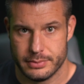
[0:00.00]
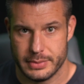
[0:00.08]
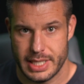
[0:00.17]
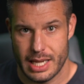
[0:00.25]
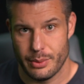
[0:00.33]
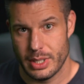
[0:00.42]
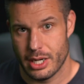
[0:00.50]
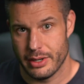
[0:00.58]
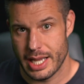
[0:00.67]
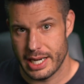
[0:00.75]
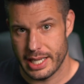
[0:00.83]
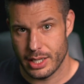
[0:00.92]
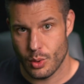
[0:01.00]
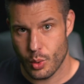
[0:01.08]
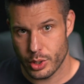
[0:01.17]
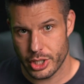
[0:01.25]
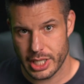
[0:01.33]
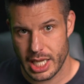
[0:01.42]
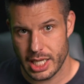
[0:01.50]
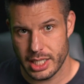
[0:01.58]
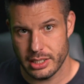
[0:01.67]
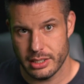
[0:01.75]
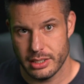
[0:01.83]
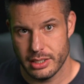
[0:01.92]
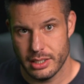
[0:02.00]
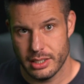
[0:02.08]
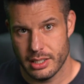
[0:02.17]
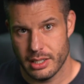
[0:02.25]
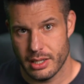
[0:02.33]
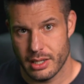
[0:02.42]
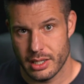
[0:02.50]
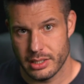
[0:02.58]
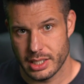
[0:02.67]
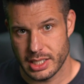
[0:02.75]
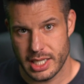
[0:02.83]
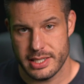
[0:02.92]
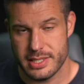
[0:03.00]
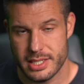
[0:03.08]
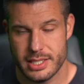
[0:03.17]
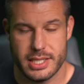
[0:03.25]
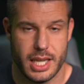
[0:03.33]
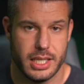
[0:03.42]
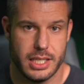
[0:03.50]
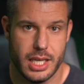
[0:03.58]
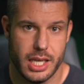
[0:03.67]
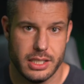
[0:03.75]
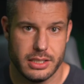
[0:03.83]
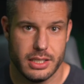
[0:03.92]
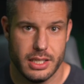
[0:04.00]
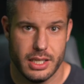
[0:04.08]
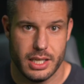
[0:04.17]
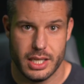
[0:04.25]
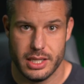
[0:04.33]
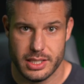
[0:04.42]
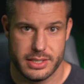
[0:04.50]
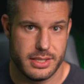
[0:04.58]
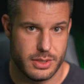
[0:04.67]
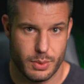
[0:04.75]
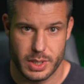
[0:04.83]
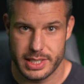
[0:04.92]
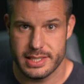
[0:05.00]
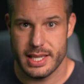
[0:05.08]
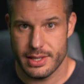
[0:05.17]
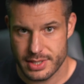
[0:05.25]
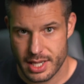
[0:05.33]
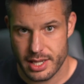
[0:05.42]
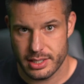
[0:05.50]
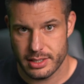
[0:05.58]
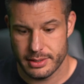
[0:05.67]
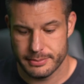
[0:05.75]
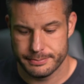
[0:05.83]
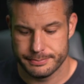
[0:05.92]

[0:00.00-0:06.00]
Now we are at 1/4 gain on the K688, and this is what it sounds like.